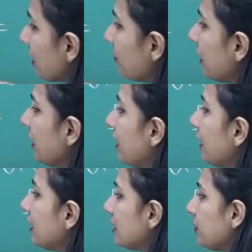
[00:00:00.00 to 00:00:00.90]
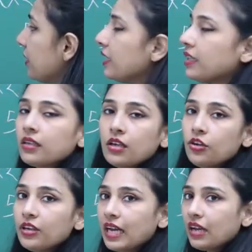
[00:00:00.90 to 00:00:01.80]
something here and something here.
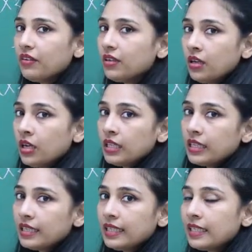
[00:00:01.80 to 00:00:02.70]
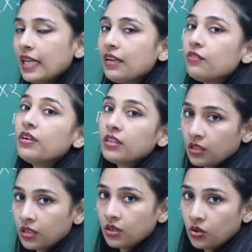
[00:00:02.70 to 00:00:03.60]
You are having nothing like 1.
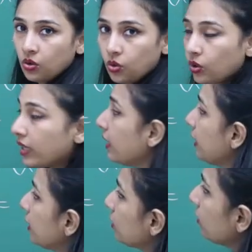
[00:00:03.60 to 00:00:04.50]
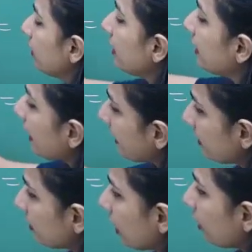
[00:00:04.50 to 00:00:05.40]
Okay, so in that
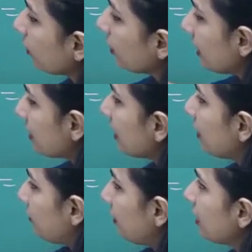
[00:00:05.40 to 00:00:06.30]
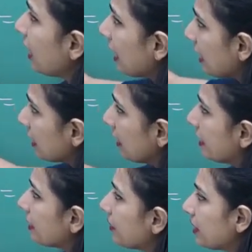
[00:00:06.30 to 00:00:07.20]
scenario, these are different, a
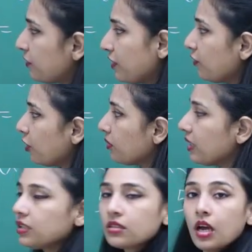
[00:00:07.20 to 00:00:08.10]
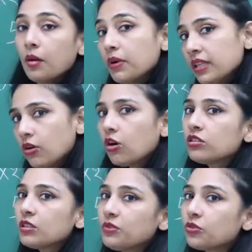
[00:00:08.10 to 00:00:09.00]
little bit different from these, but the
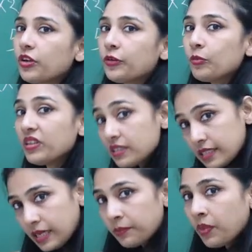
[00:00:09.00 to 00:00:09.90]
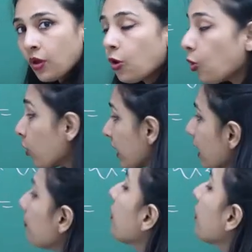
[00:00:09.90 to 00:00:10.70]
concept is going to be the same. Okay,